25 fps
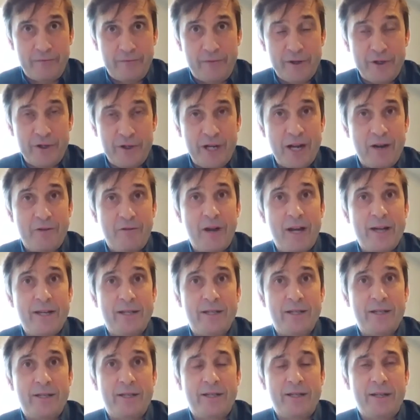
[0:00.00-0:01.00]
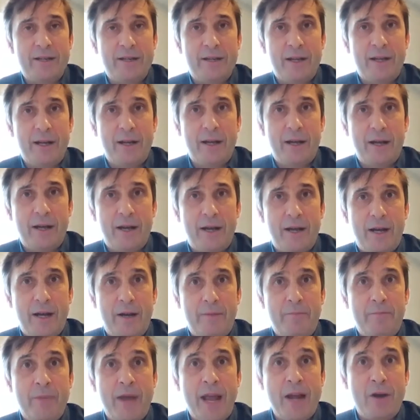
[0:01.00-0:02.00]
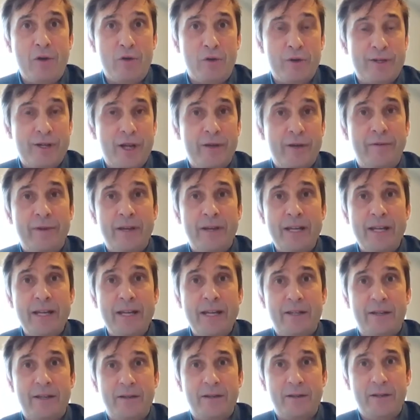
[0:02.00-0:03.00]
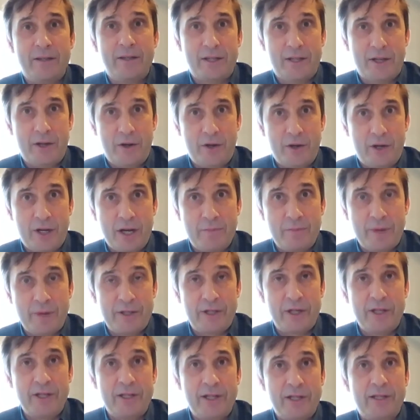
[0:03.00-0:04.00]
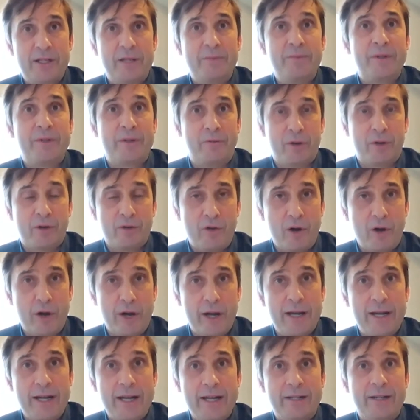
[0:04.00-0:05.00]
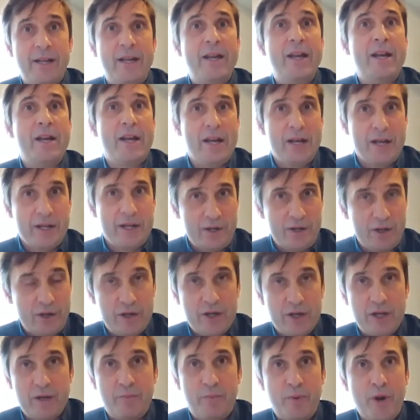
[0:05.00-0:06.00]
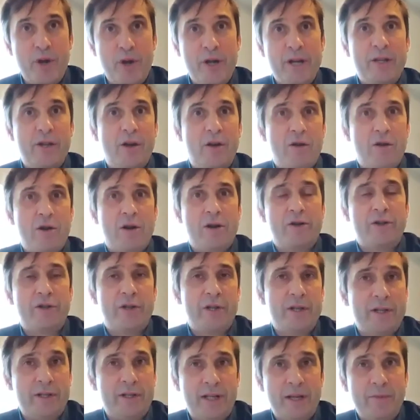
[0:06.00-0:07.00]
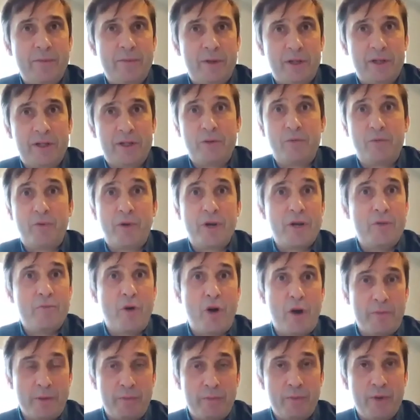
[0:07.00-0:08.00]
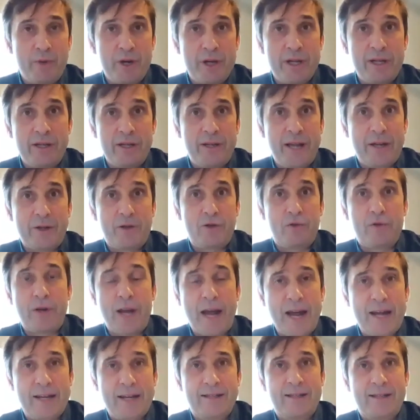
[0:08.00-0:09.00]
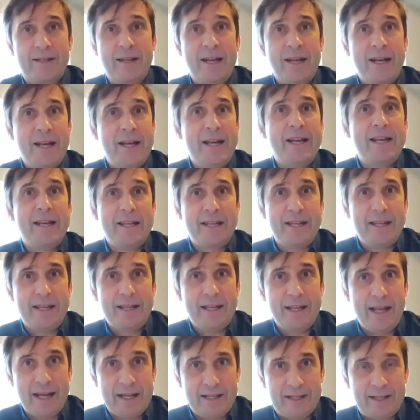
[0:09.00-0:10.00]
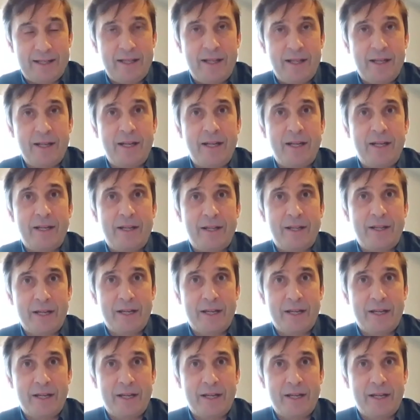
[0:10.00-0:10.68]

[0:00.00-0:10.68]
for generators, and also for heat. So combustion systems that require heat, you know, you're burning the hydrogen similar to what you might be burning natural gas. Yes, the